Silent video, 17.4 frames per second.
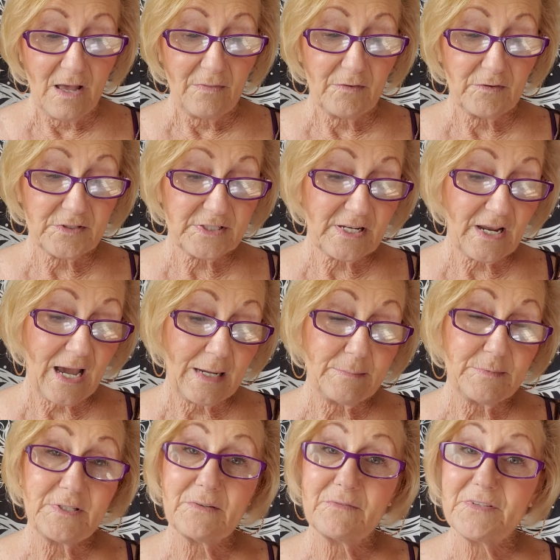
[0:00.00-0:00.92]
those
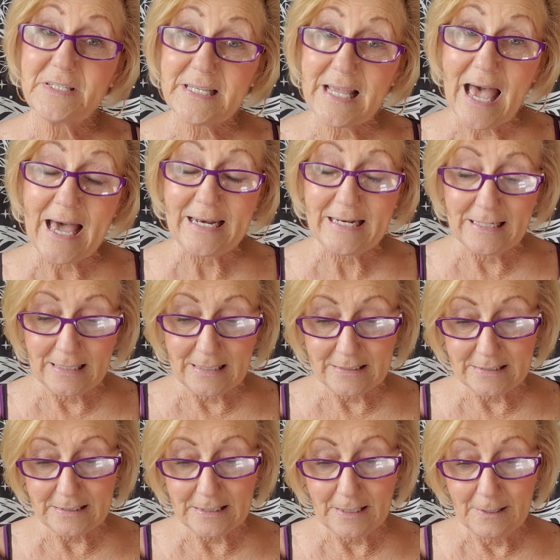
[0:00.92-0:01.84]
times of
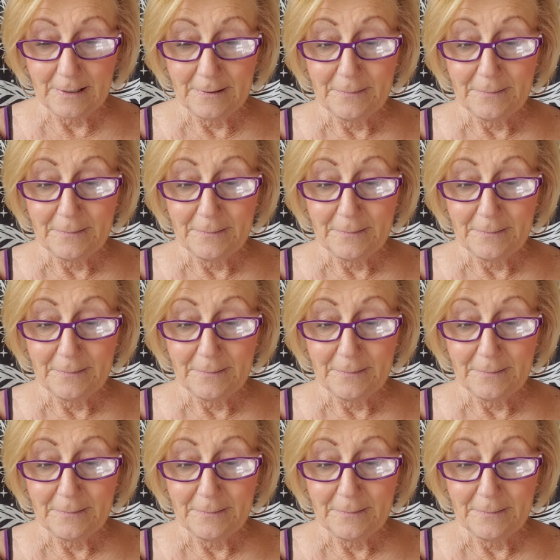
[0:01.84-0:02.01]
sadness,